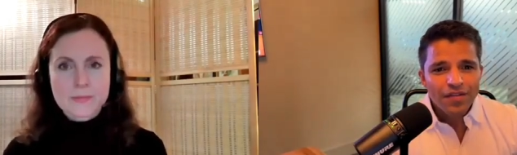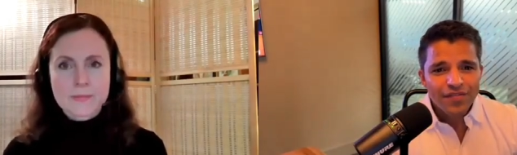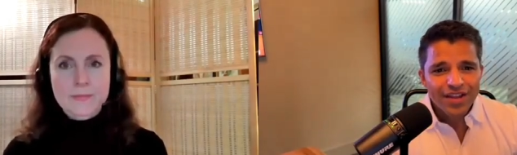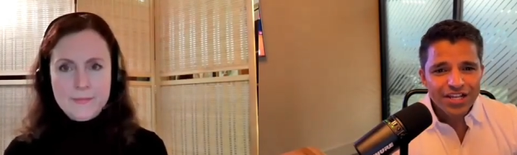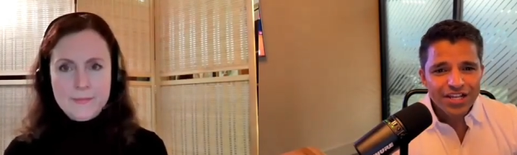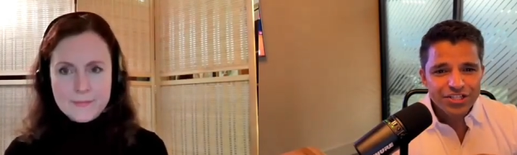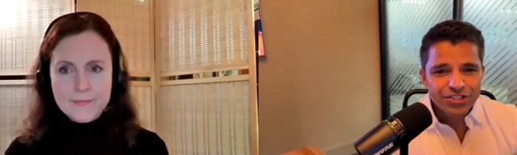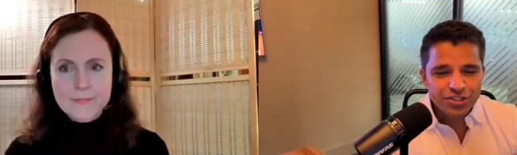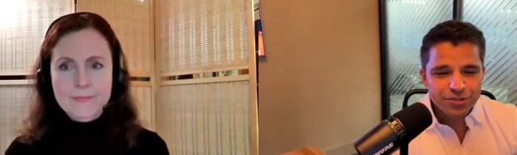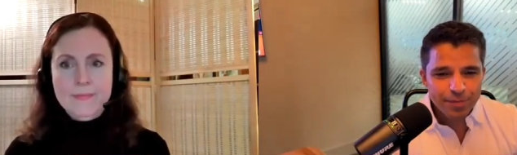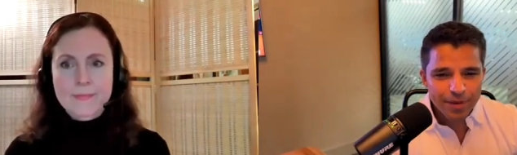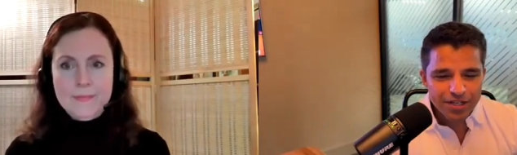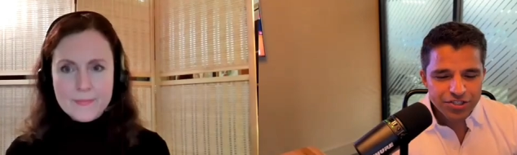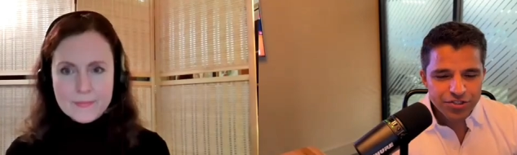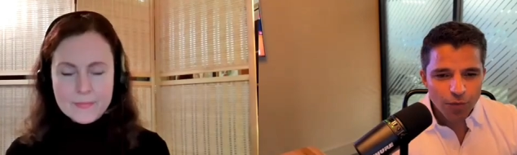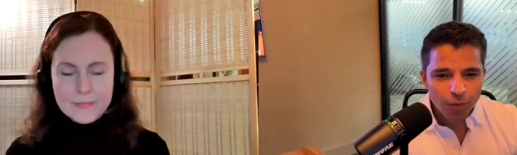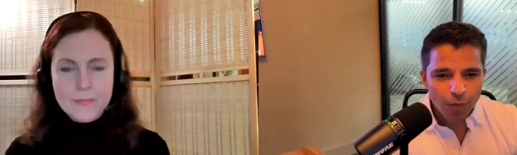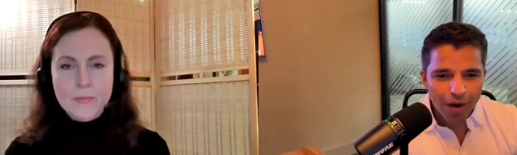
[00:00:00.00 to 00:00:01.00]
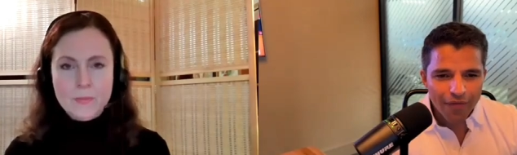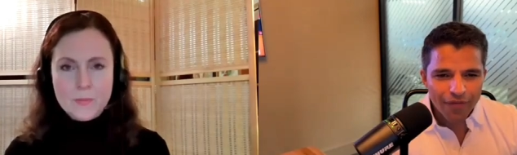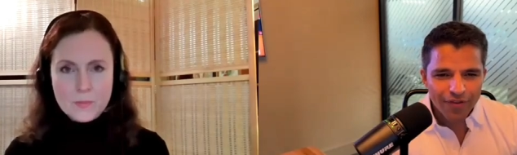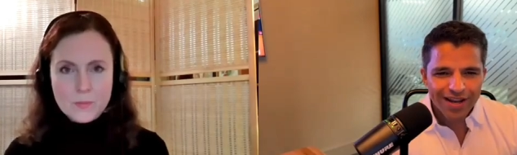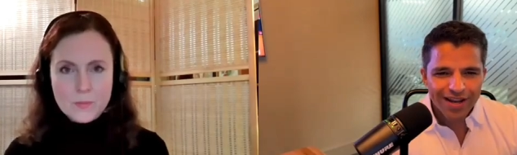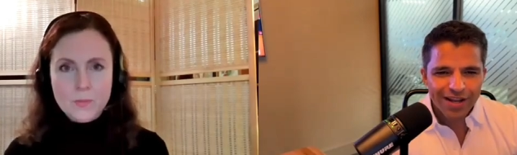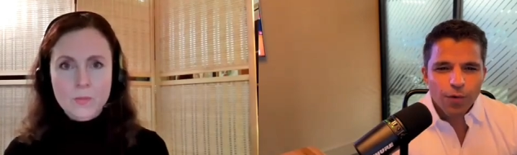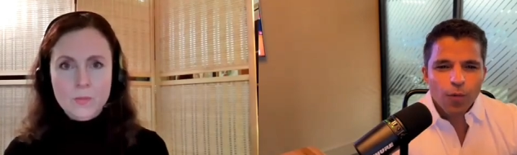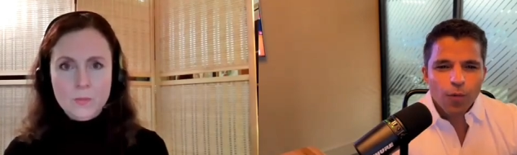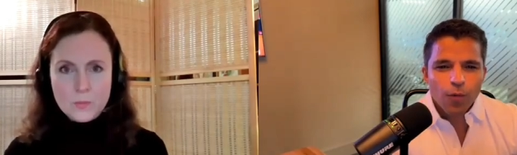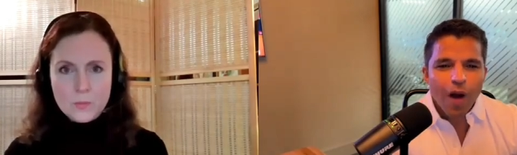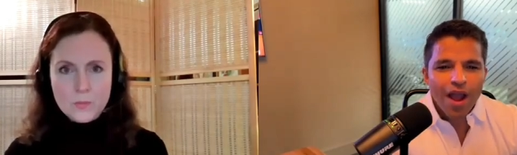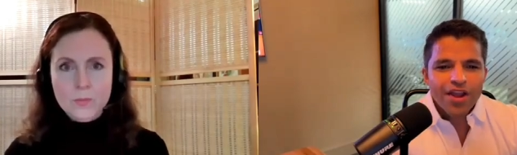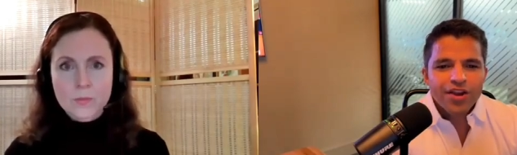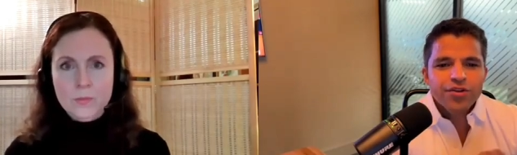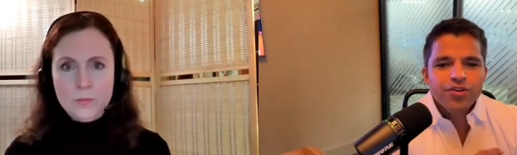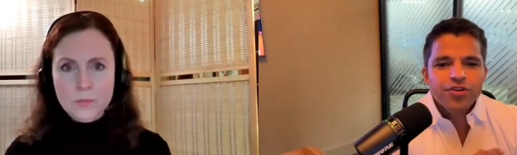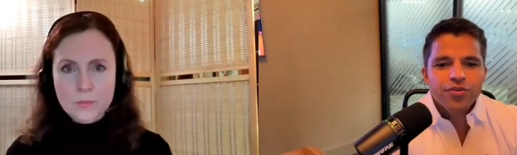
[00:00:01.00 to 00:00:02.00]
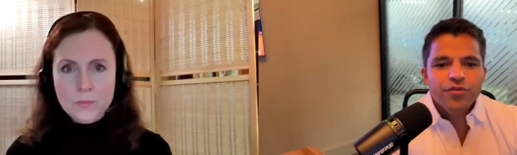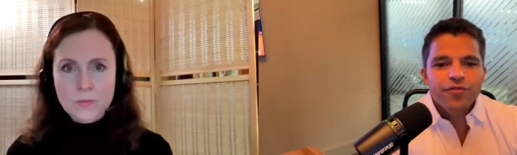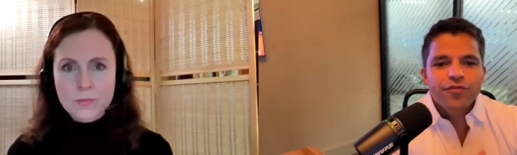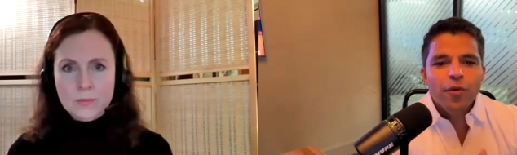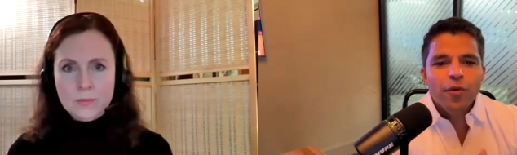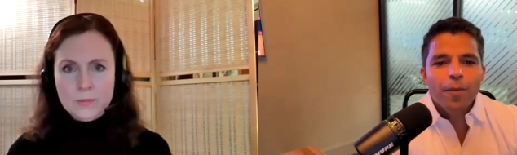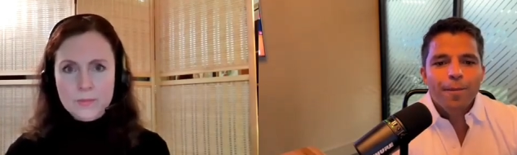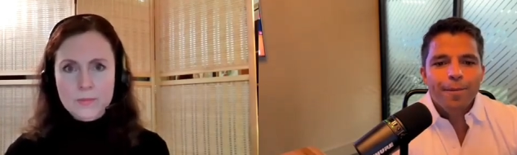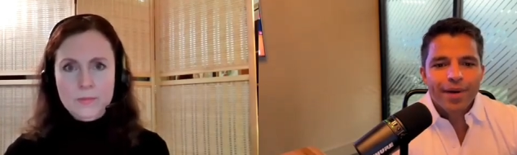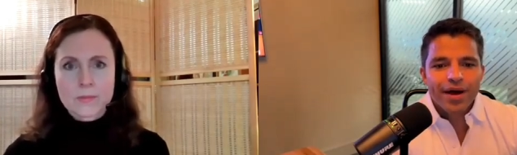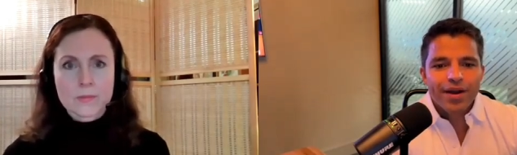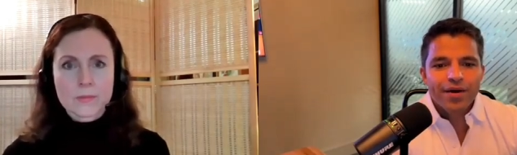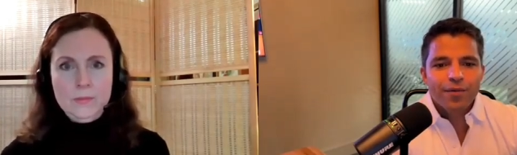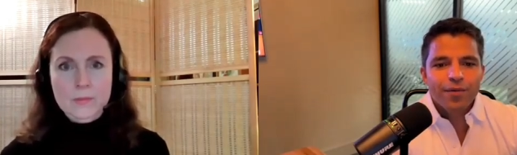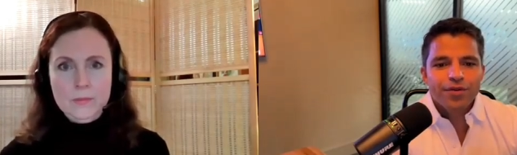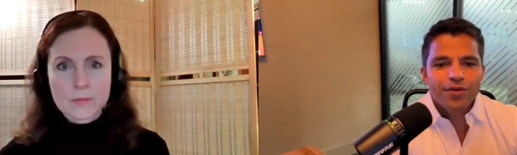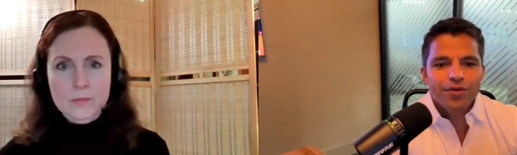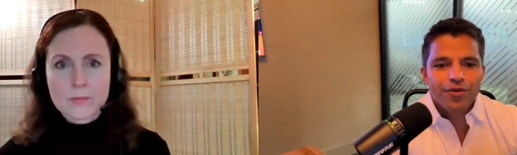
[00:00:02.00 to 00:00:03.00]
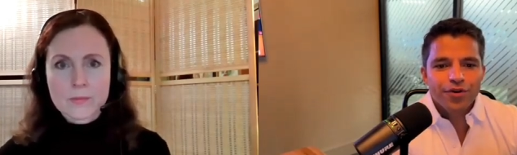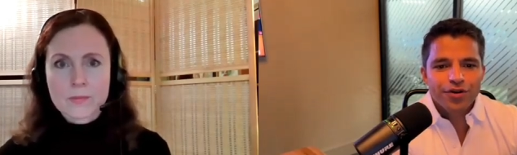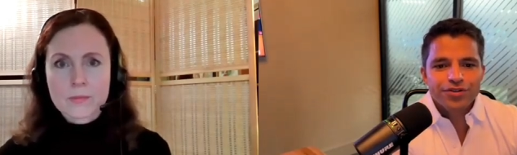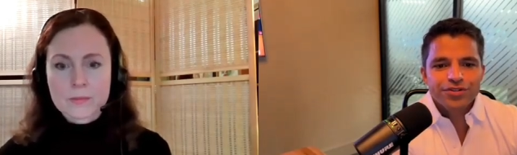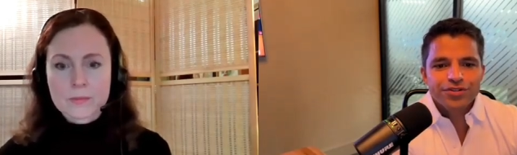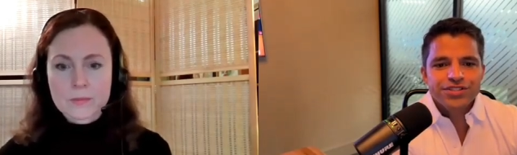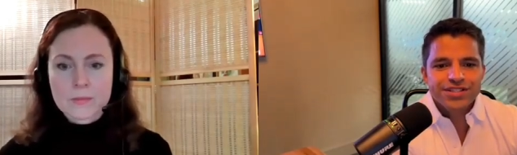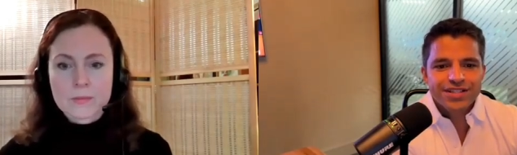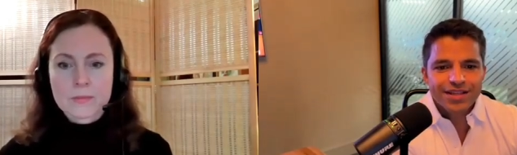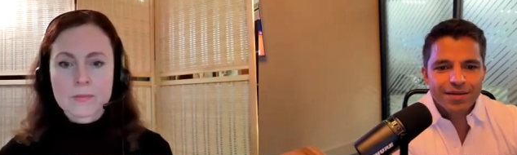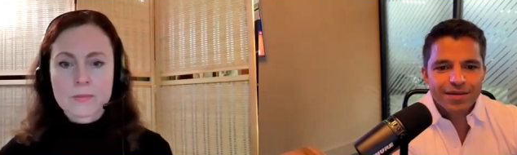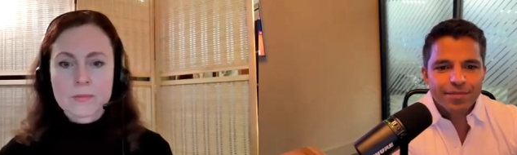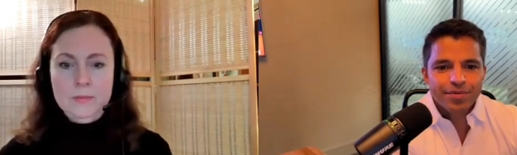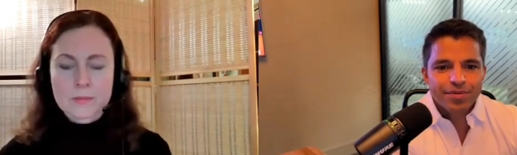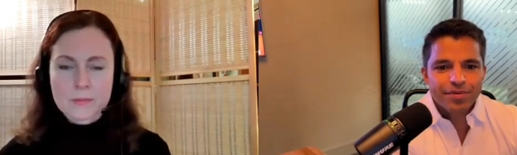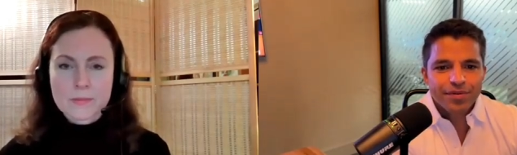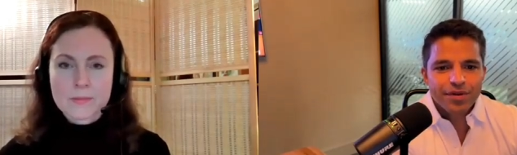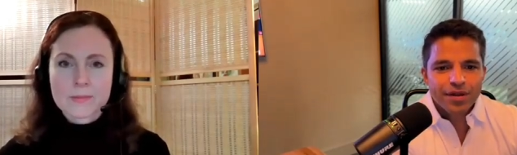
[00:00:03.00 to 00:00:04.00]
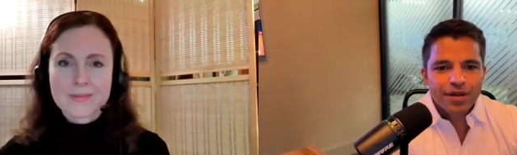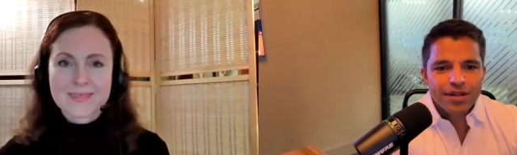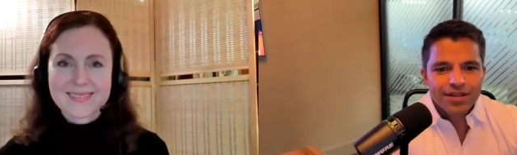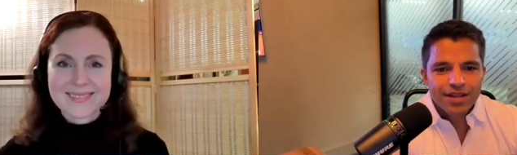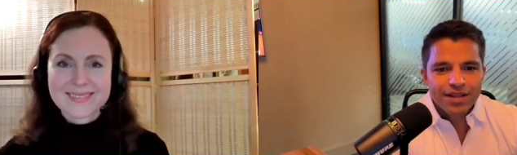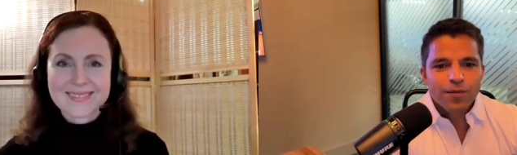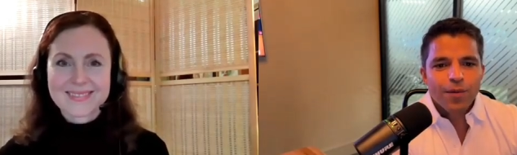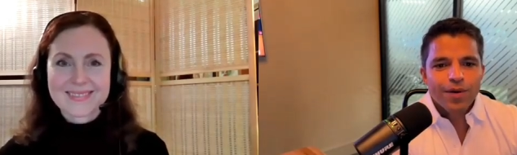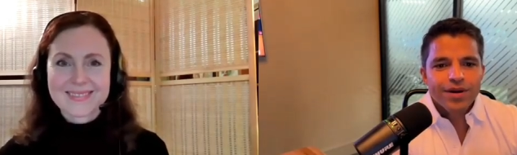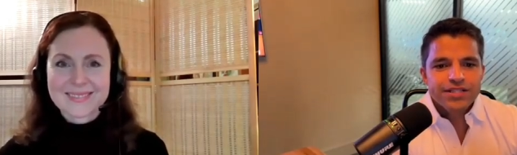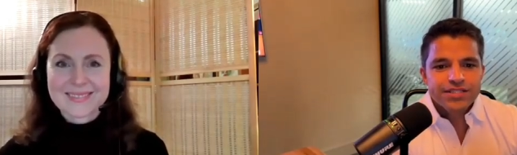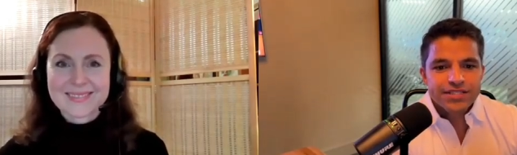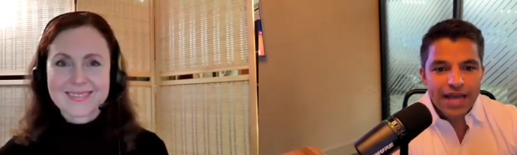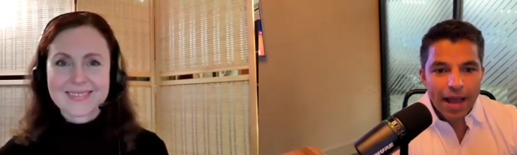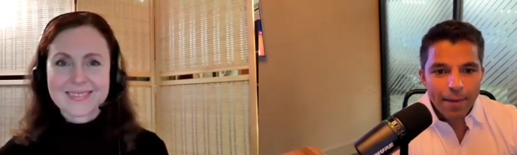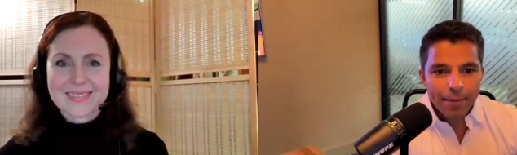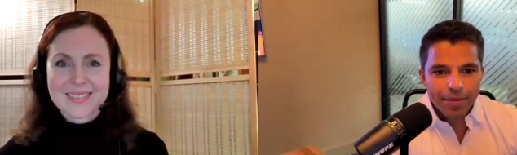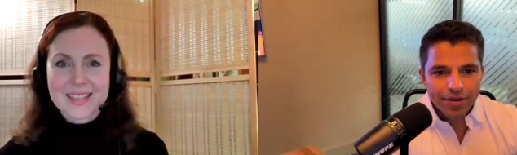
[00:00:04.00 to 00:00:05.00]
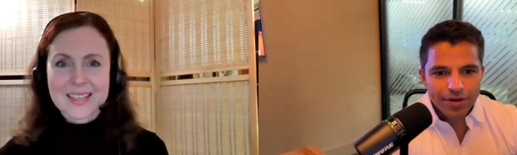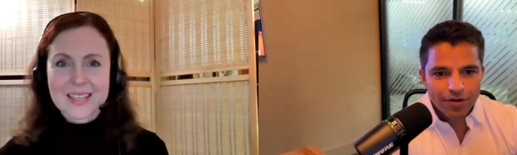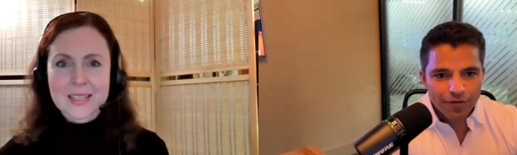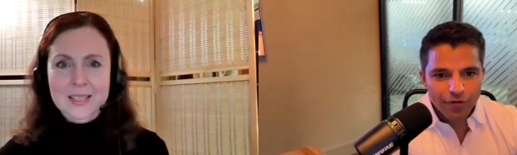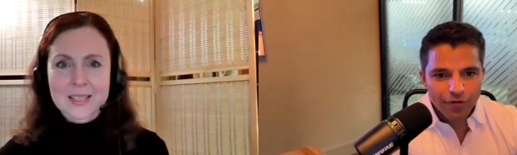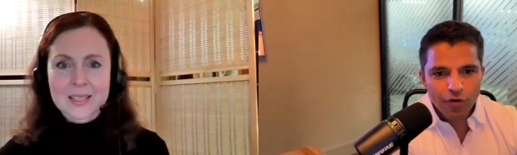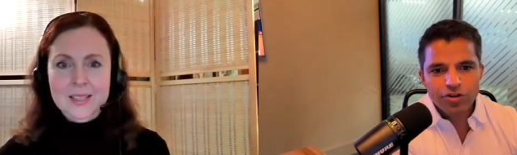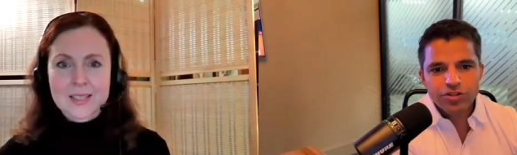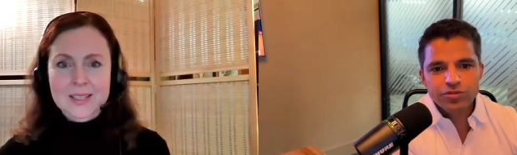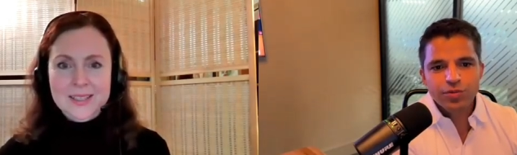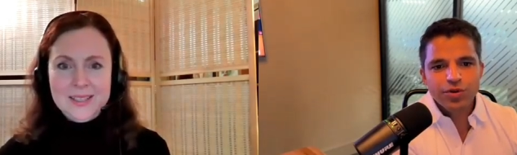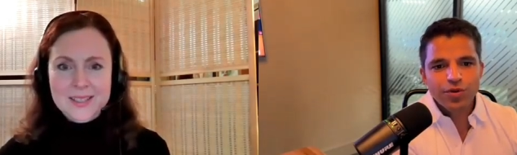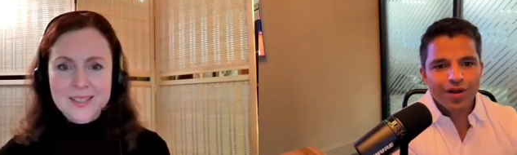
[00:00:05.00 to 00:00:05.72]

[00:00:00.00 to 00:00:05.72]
Speaker 1: Then it just makes you wonder, like, why do you feel better when you go to sleep? Like, what is happening? Of course, we